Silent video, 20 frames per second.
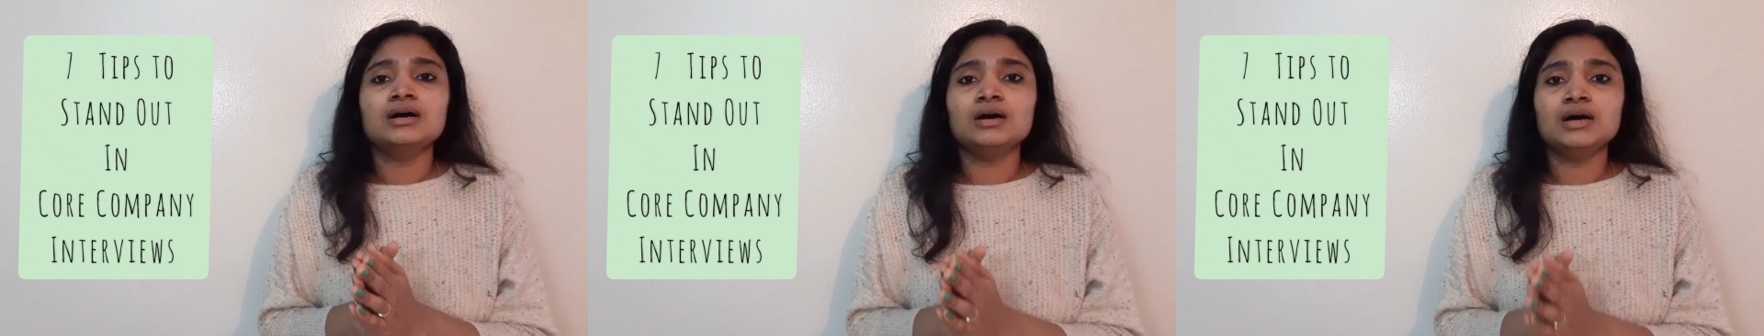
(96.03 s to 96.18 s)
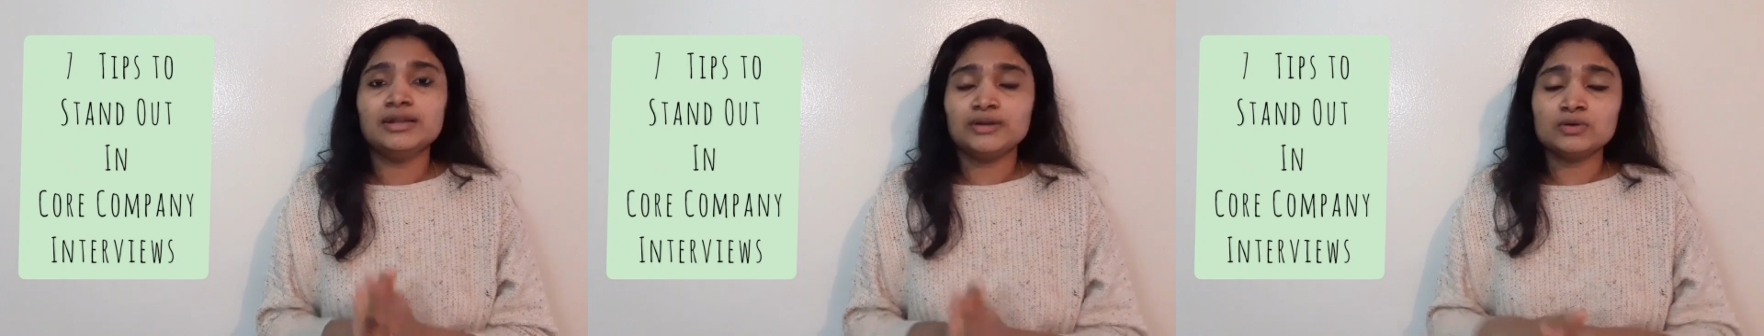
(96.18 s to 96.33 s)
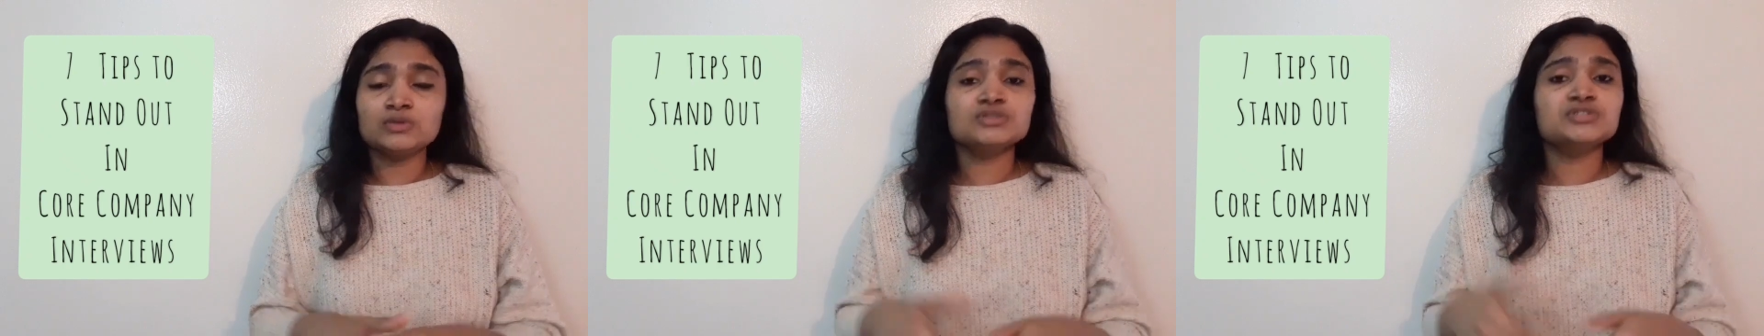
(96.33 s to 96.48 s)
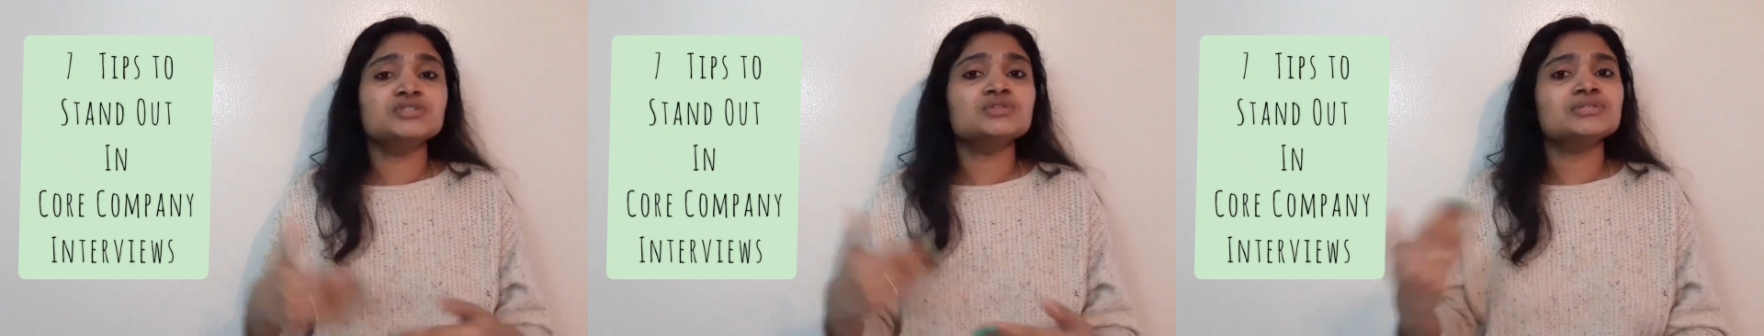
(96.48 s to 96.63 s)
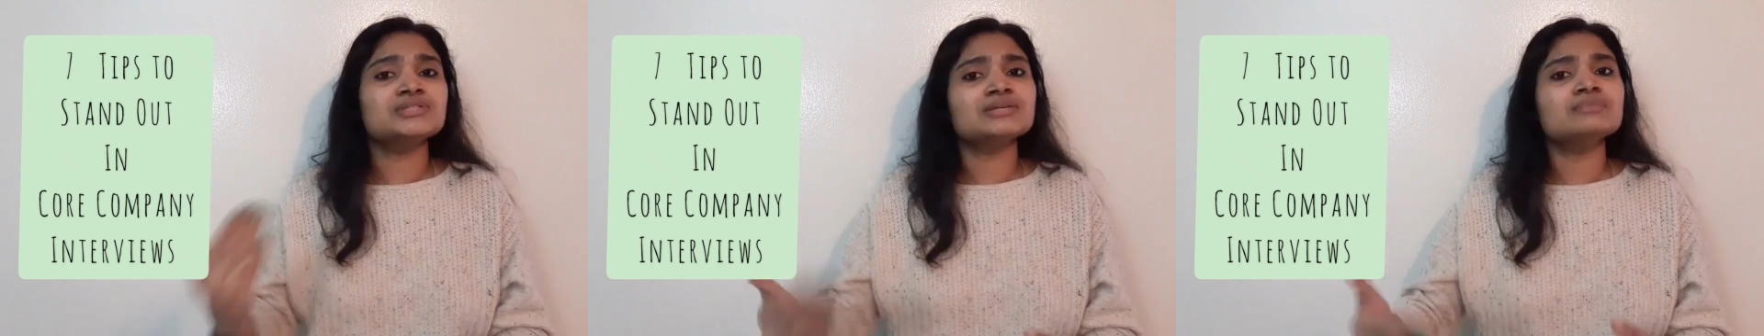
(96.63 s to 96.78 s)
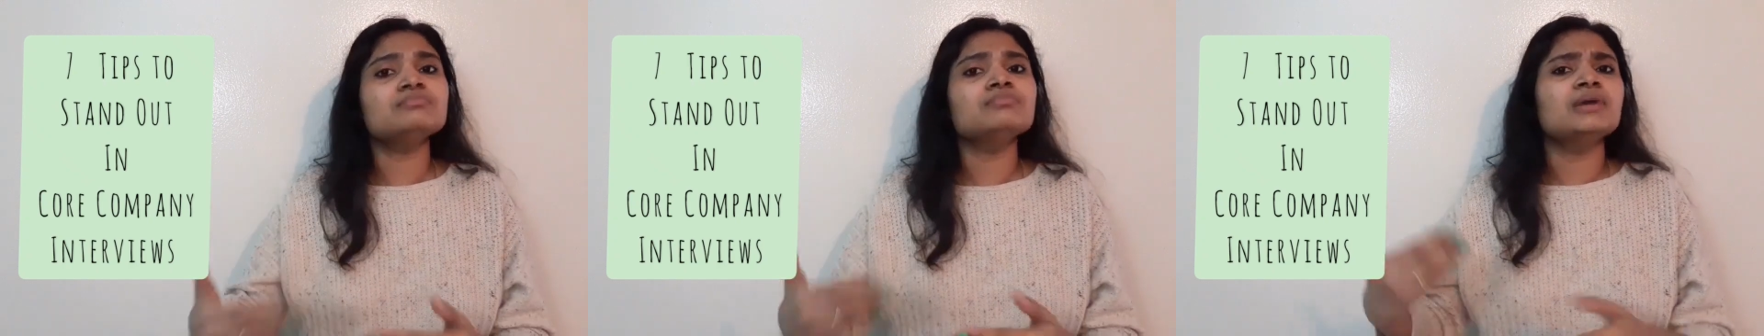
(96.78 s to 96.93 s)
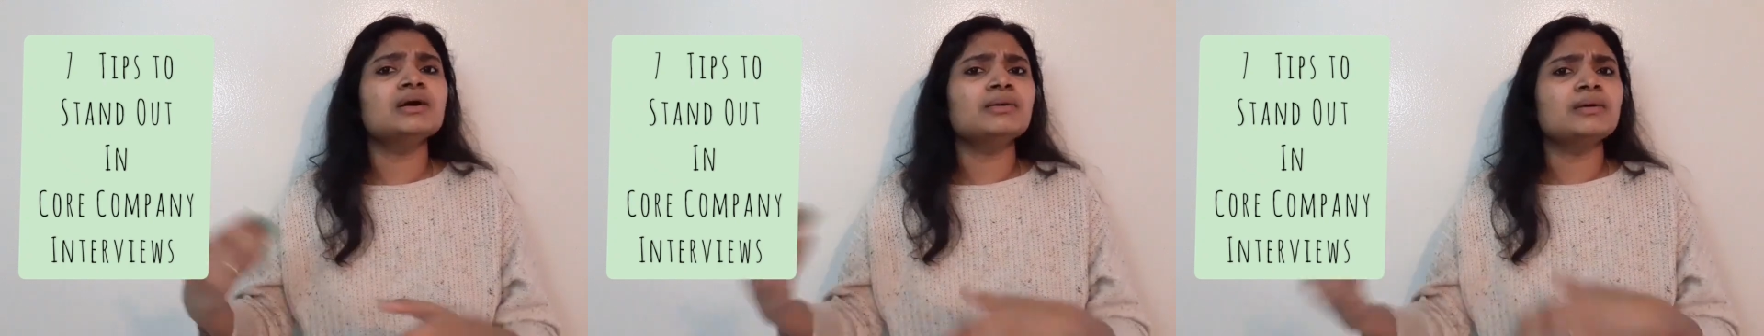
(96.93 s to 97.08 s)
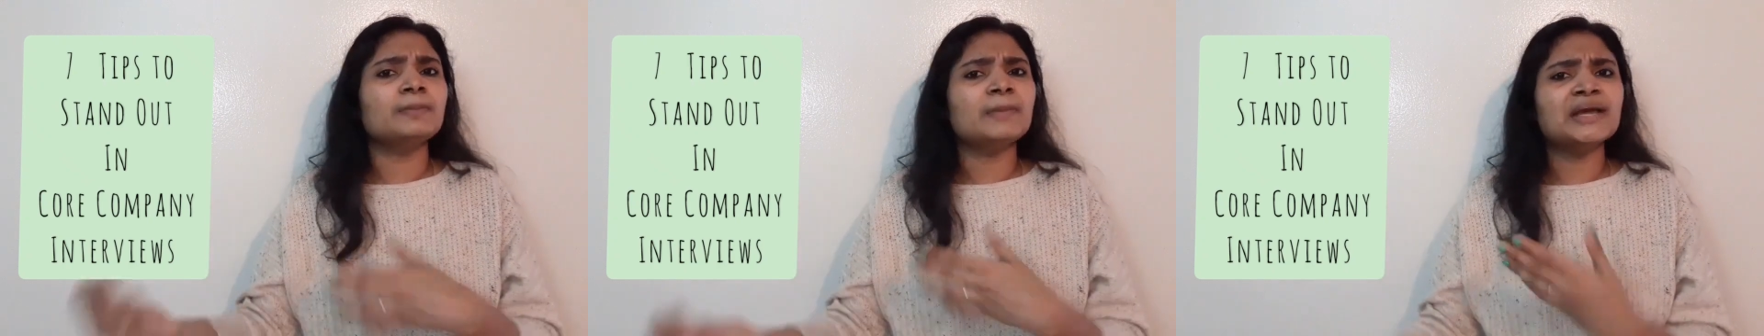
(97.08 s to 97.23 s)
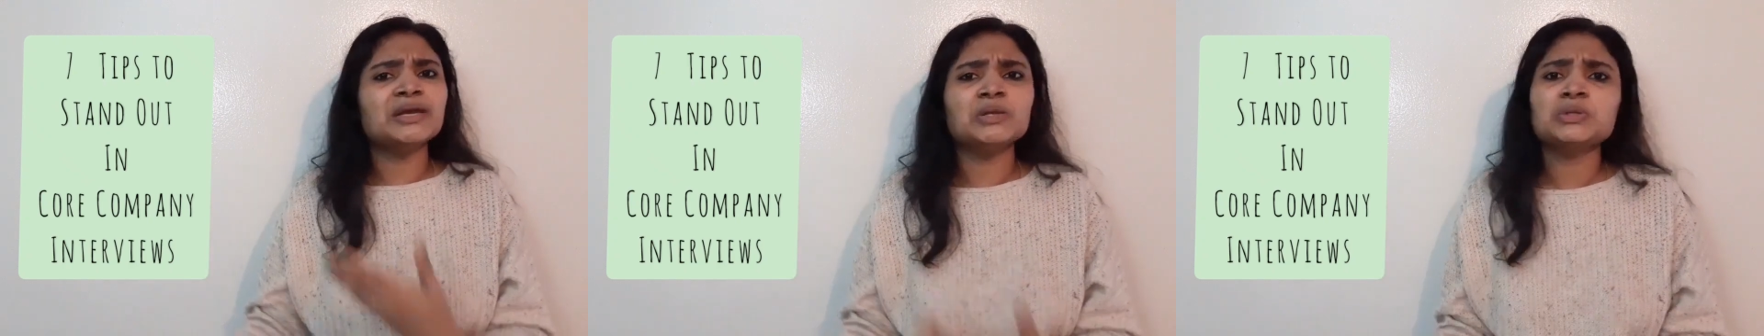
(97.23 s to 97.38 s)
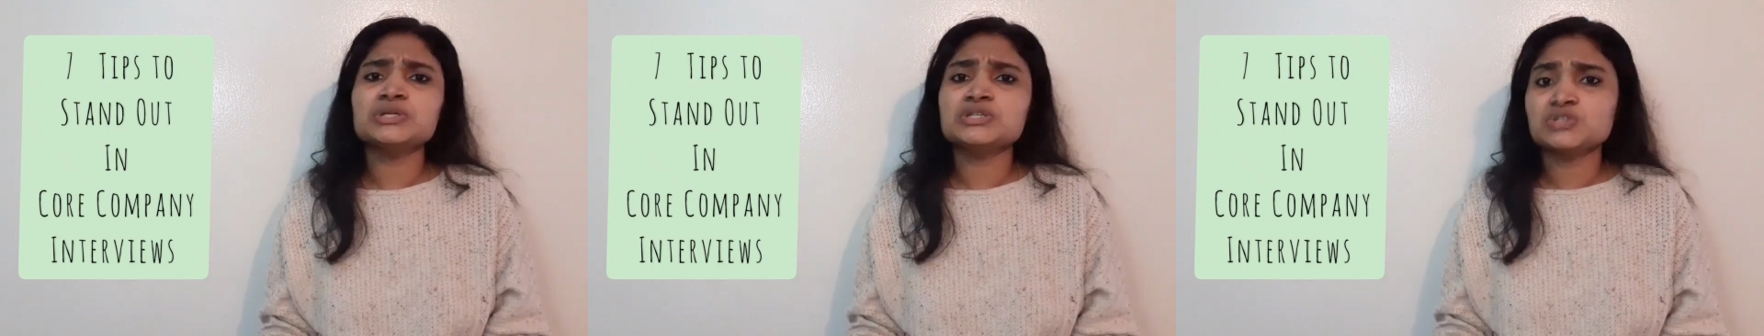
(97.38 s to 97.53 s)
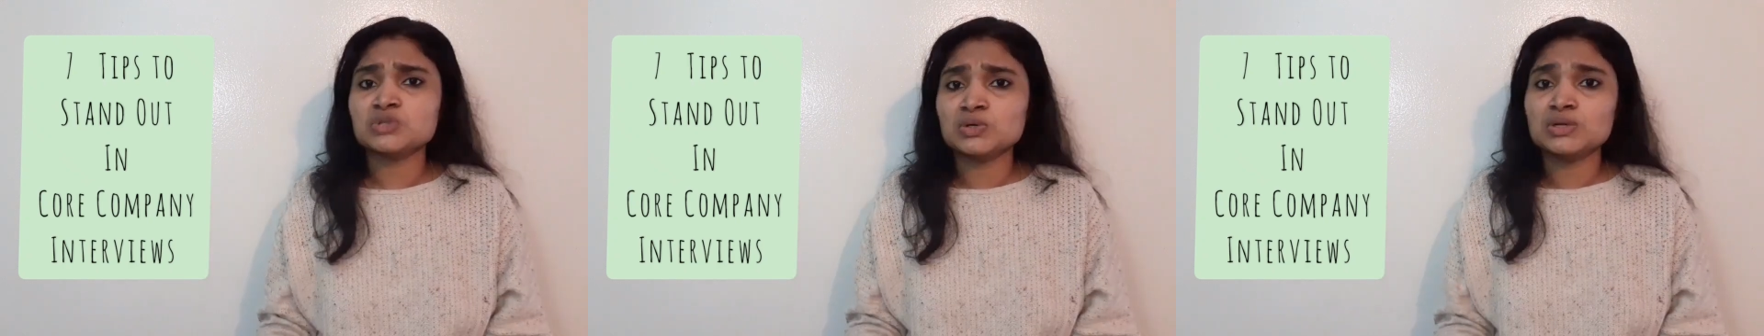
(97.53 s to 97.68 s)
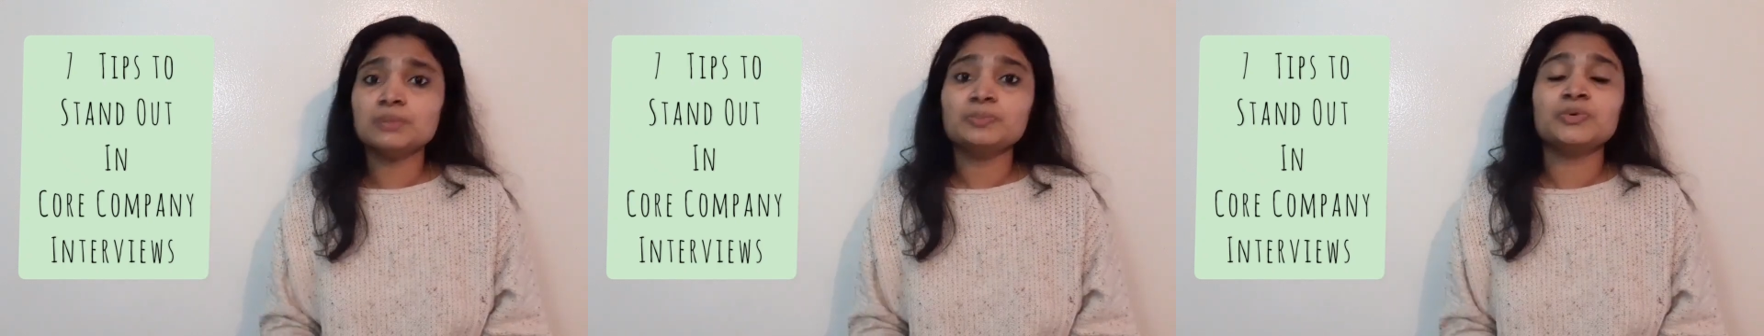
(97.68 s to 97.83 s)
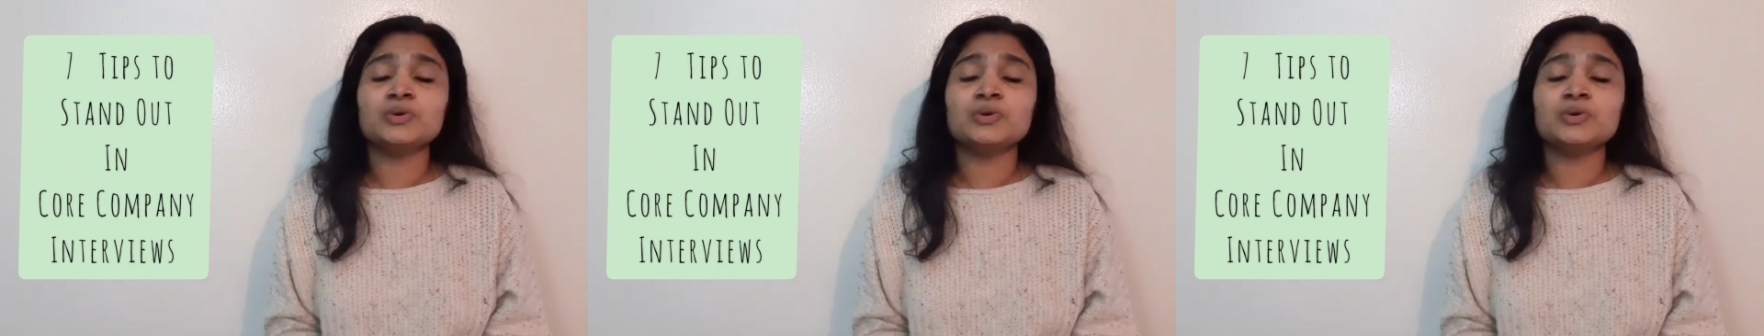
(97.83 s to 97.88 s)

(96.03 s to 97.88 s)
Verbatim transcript: and also some uh, microcontroller